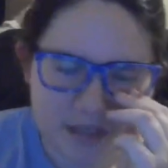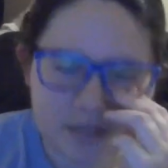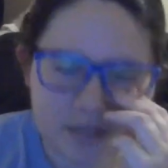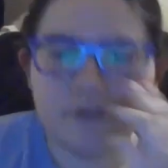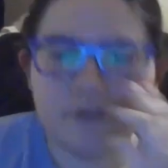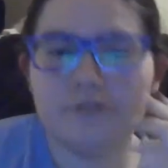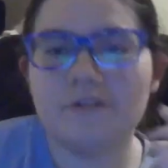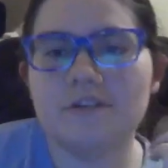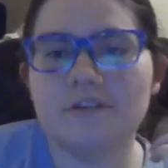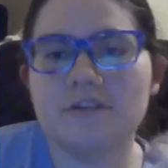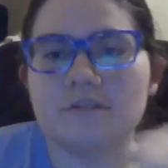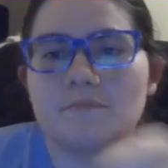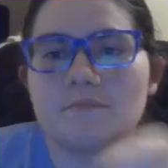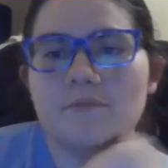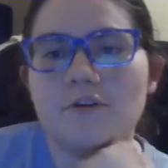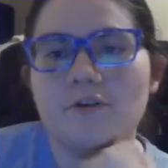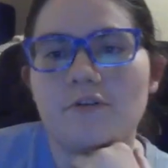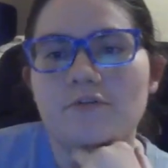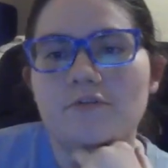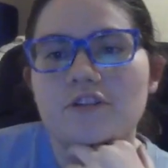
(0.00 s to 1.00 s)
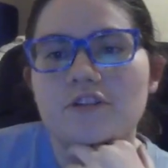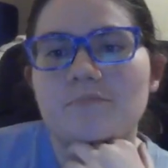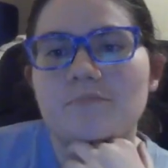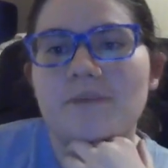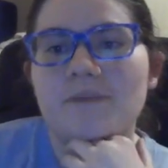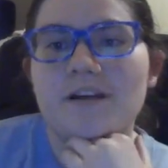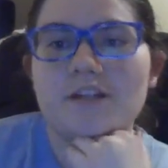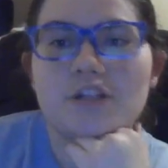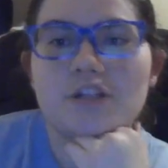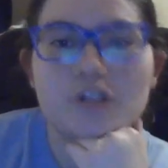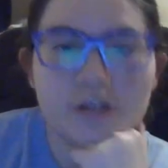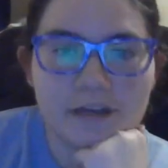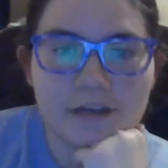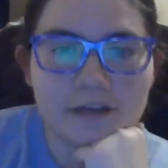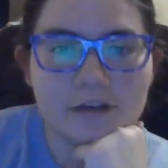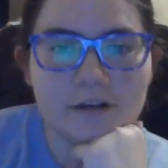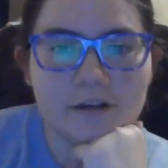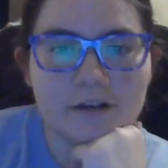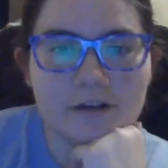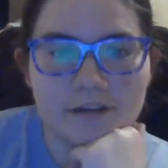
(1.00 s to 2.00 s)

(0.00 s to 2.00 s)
Logan is approached by Stryker